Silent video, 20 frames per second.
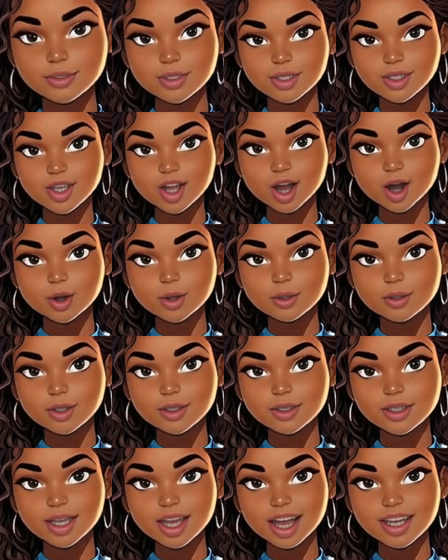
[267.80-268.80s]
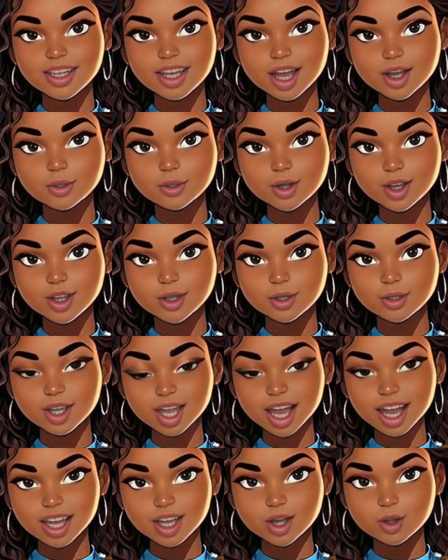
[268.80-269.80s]
So, that's how you can use
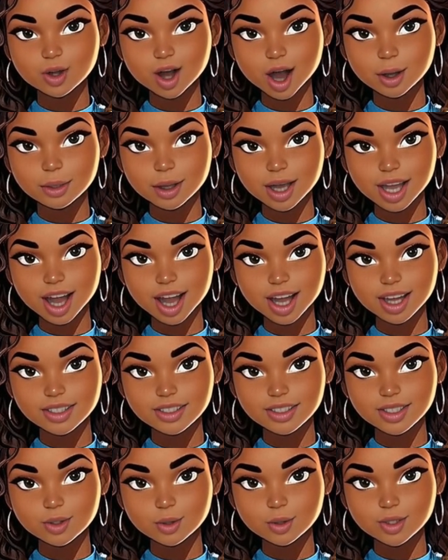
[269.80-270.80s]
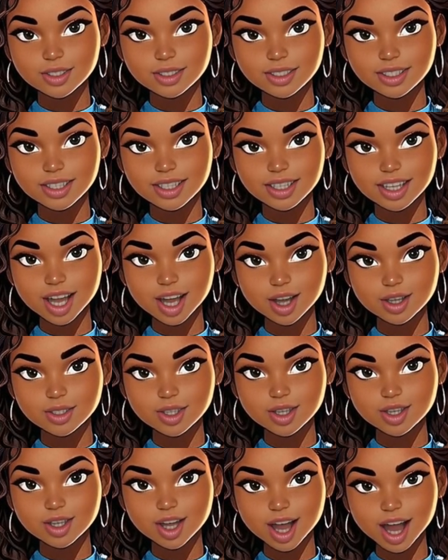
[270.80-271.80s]
Ideogram AI's new consistent
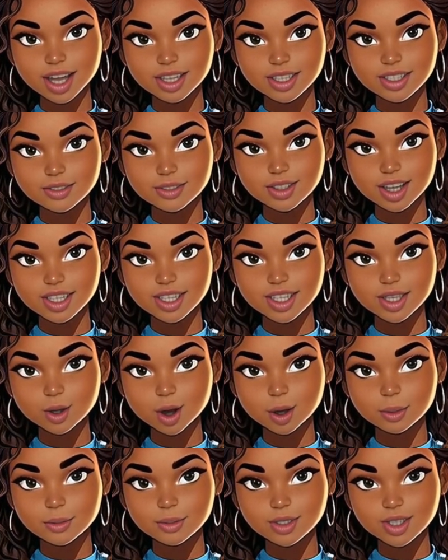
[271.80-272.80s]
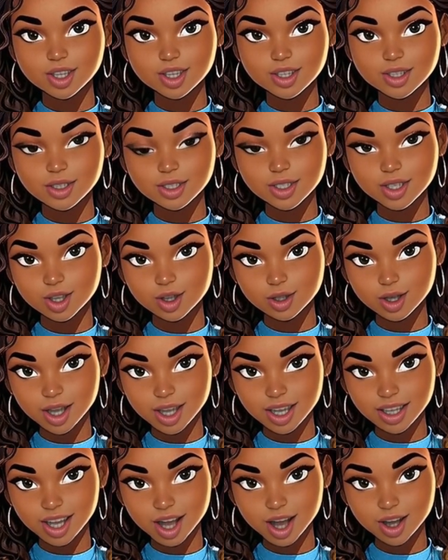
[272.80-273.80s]
character and face swap features to
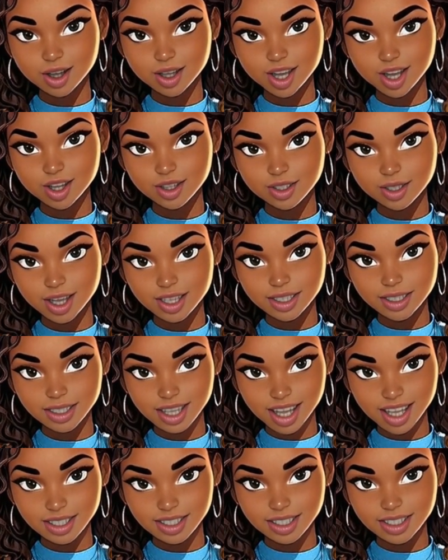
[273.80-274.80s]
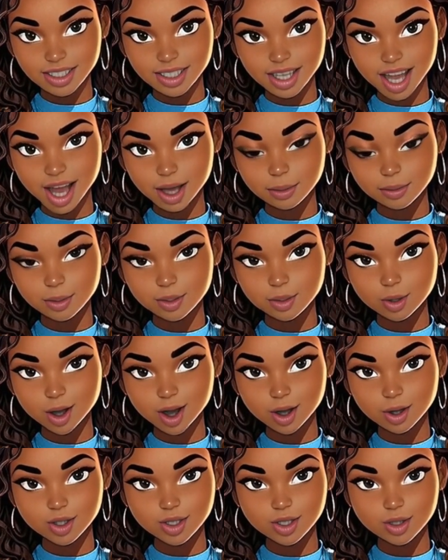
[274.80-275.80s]
create a character that stays the same
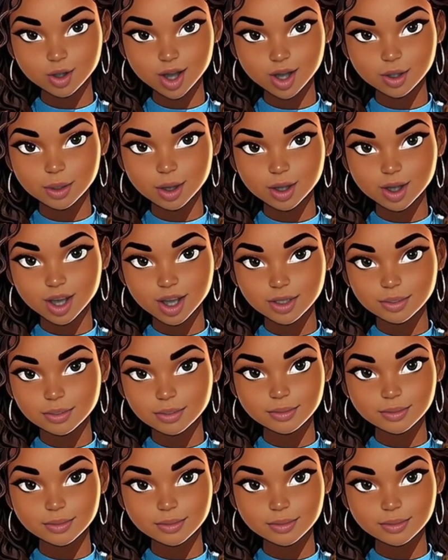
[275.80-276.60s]
throughout your storybook.